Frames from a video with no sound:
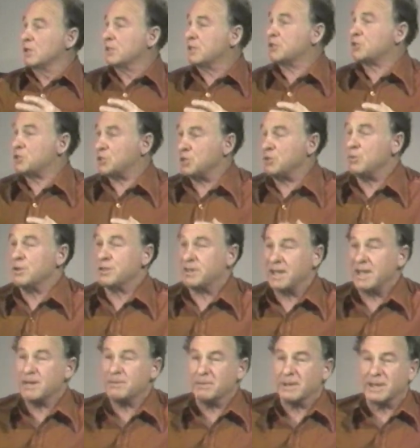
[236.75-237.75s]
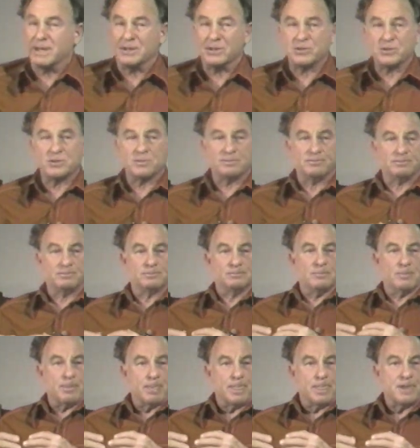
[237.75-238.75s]
Let's see what that means.
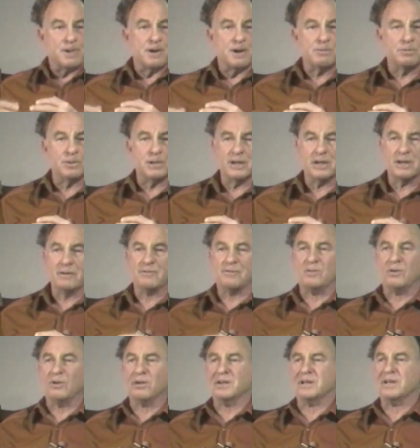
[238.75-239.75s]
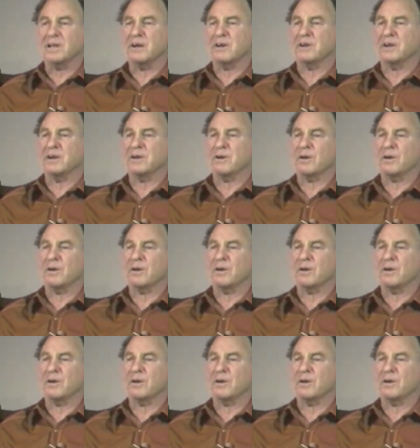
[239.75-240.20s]
Stumbling and falling down and